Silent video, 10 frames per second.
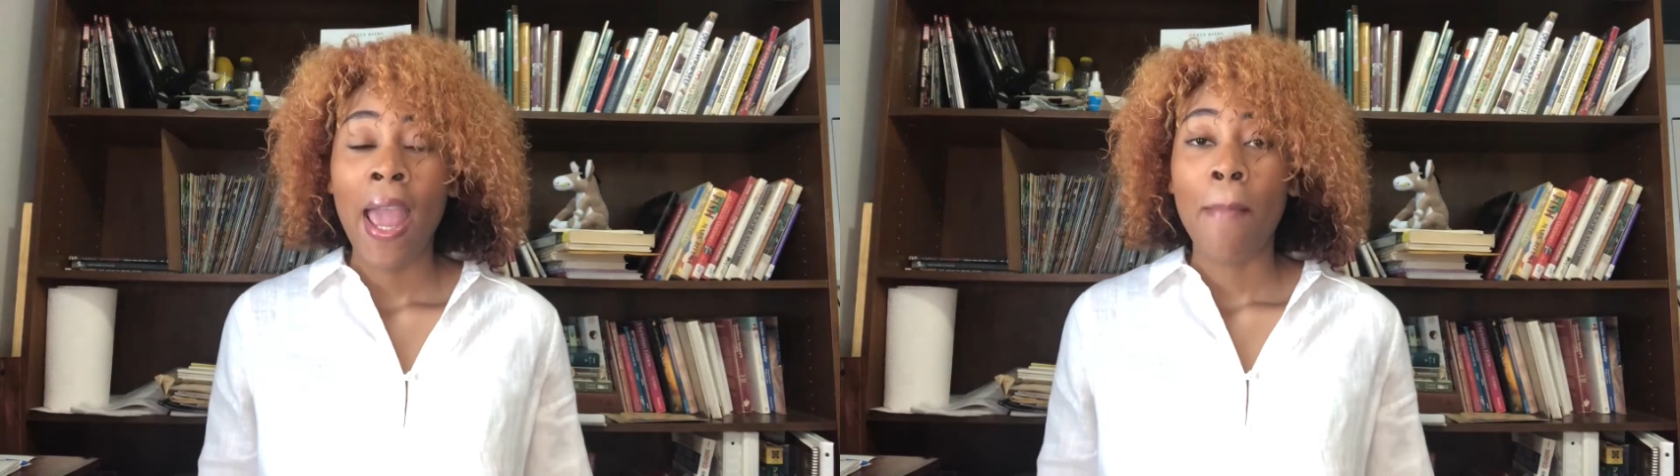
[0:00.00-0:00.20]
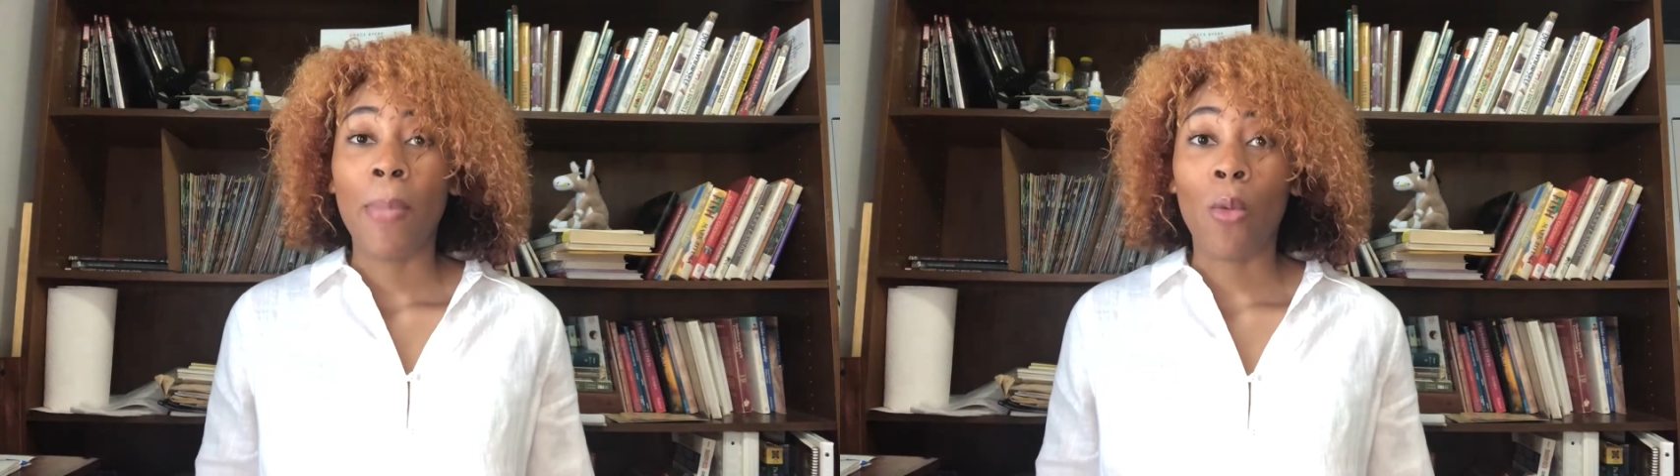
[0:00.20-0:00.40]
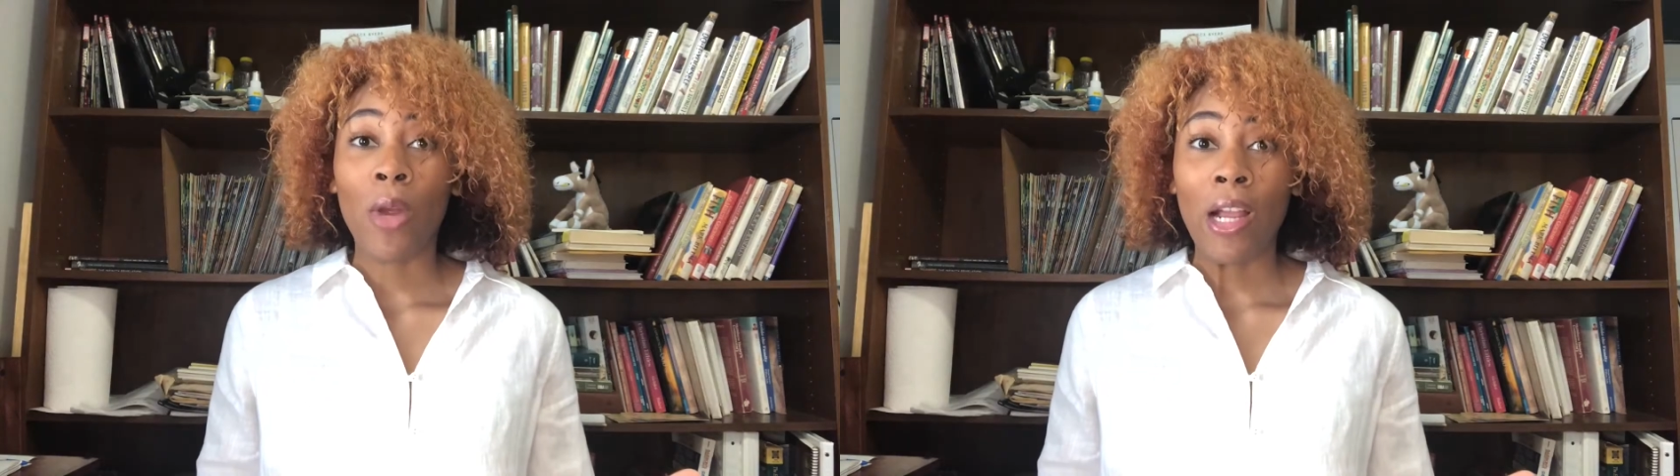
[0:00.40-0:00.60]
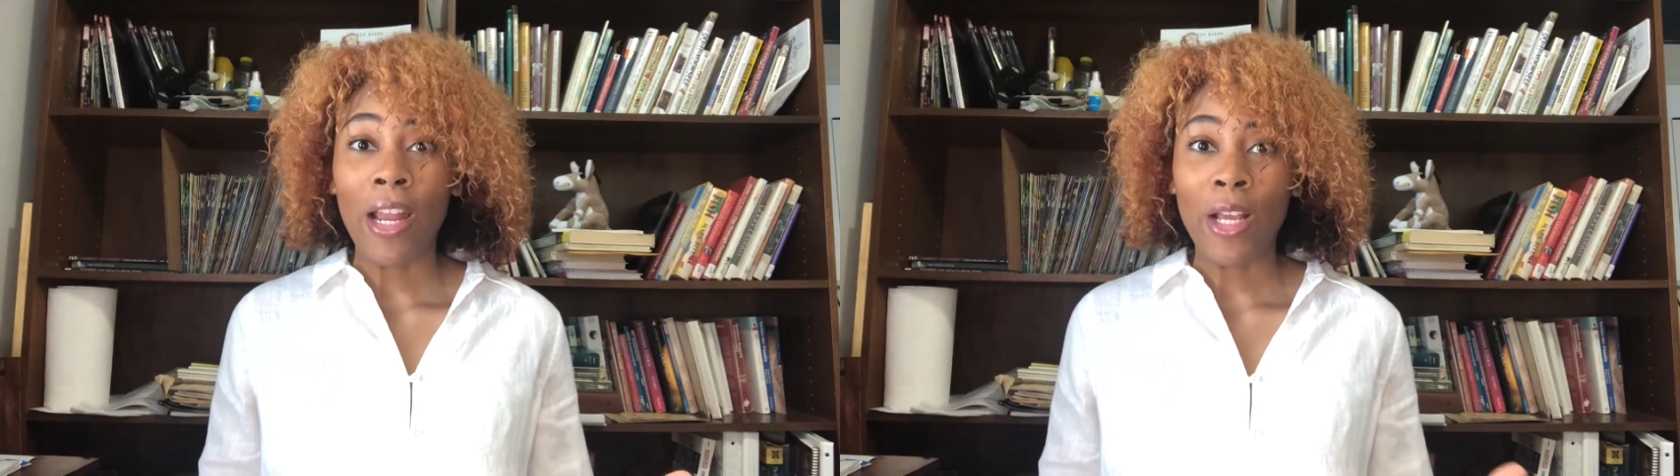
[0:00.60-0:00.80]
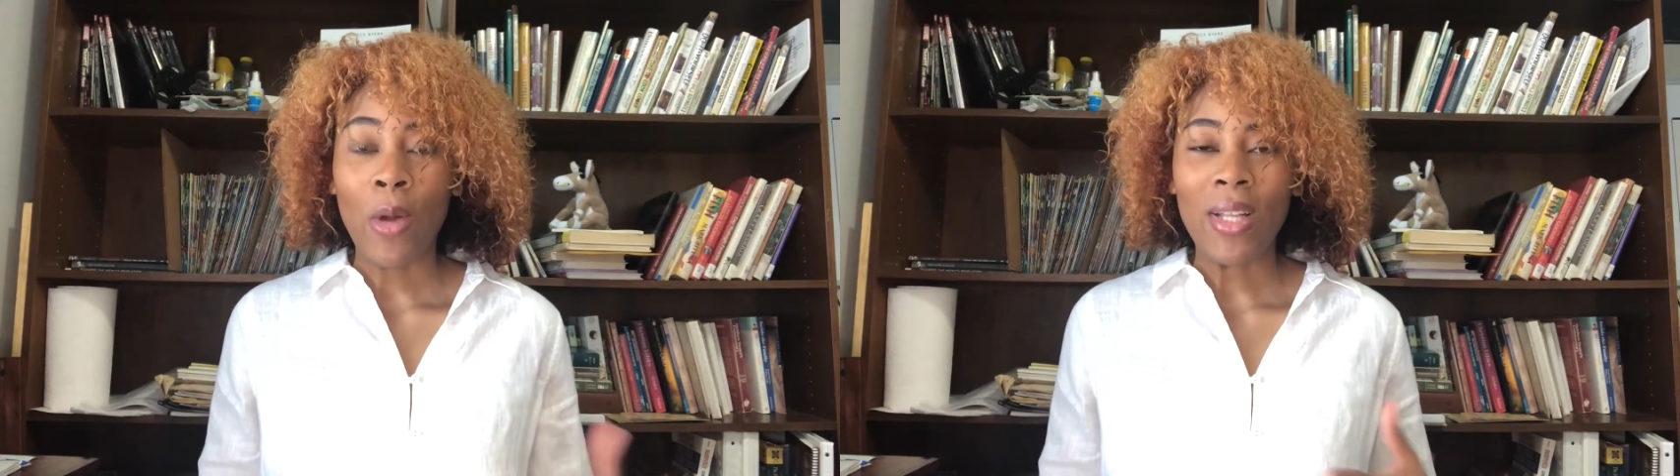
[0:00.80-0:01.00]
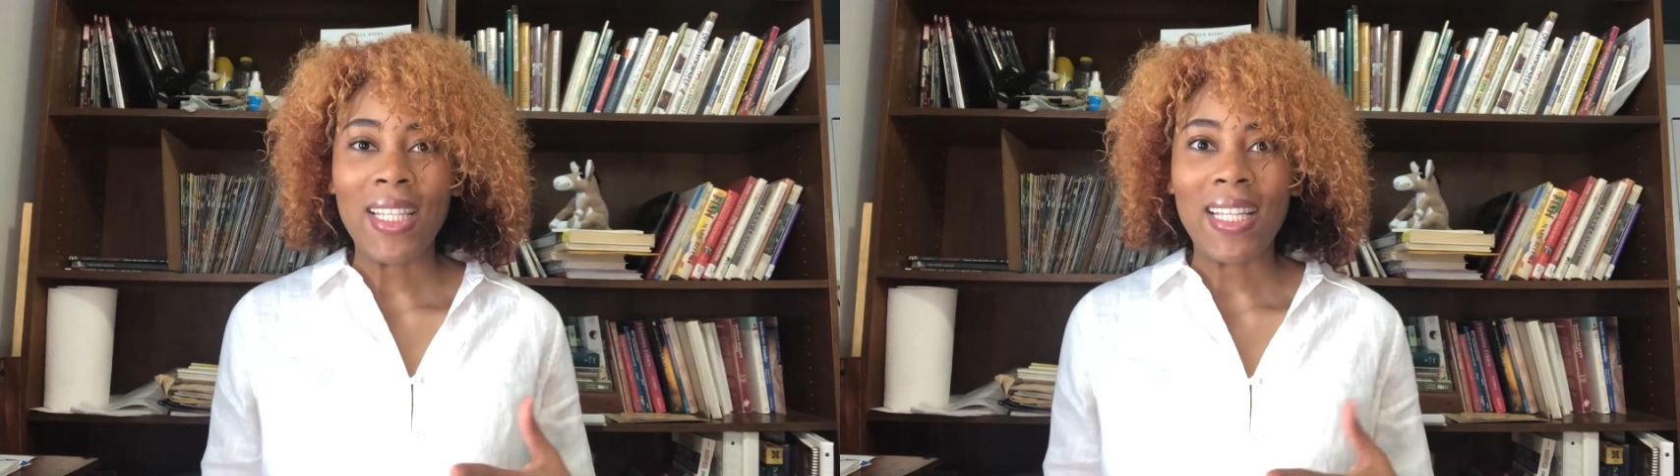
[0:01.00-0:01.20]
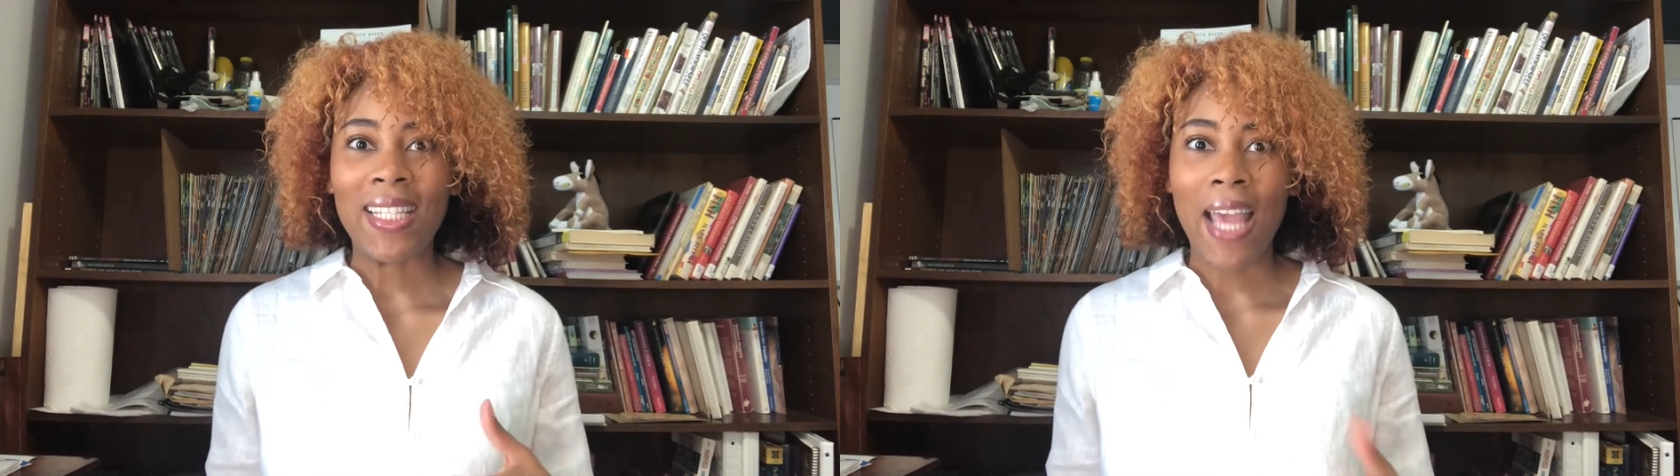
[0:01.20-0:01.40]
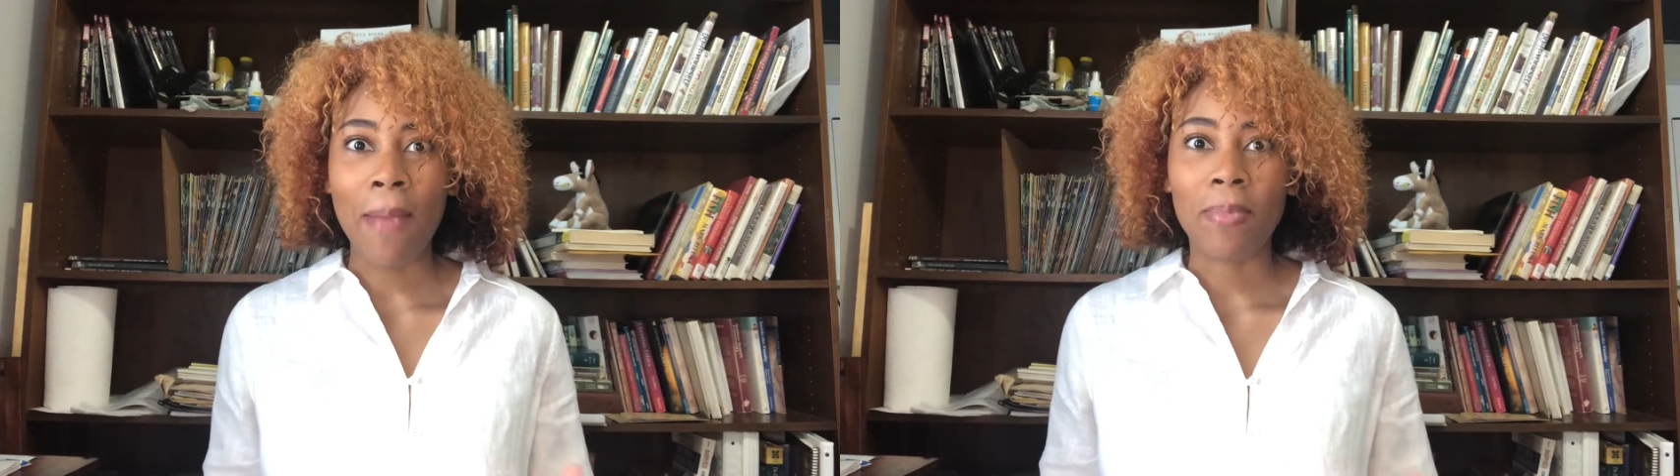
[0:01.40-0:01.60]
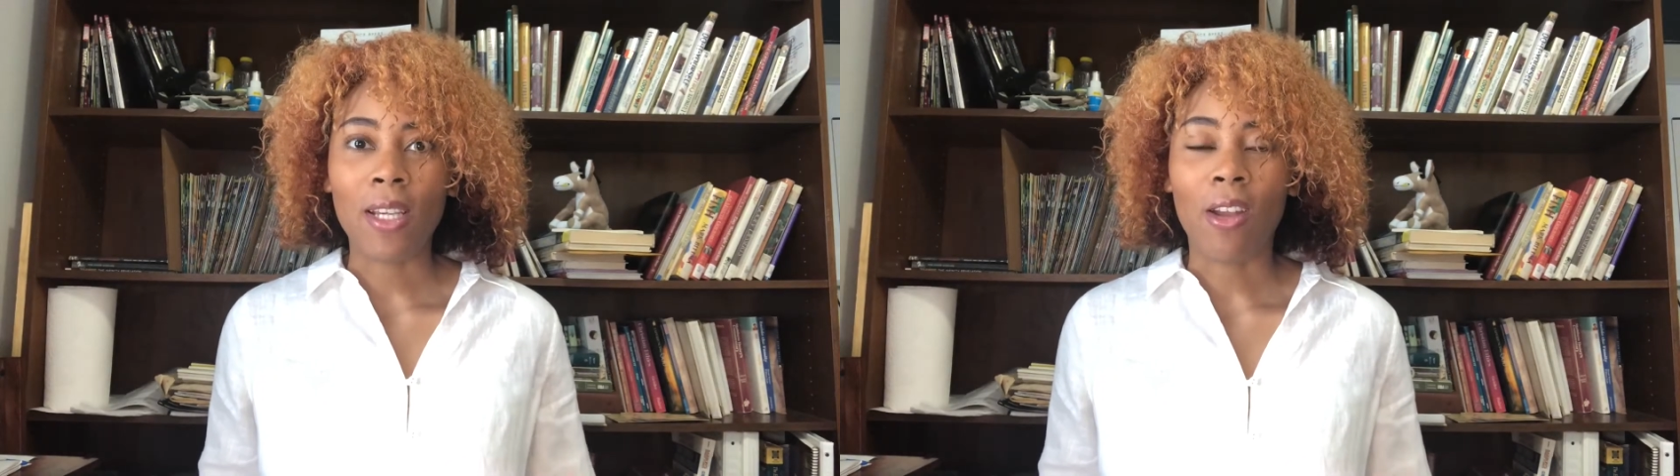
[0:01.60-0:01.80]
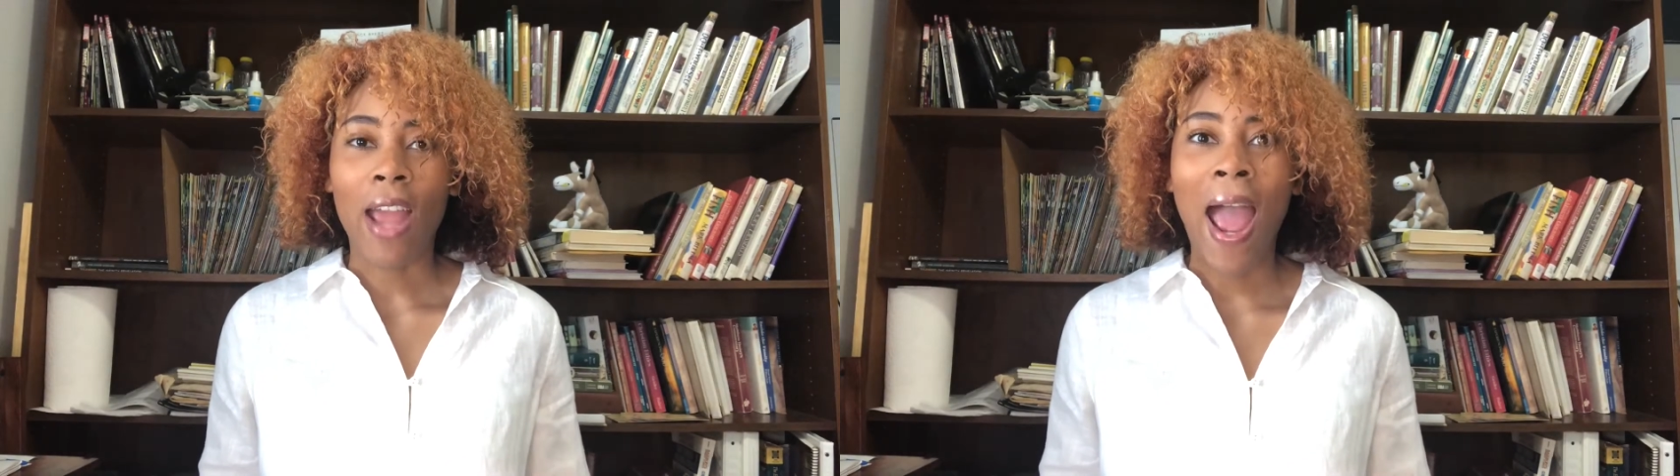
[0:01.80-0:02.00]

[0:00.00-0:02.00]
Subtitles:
but we're going to go into depth on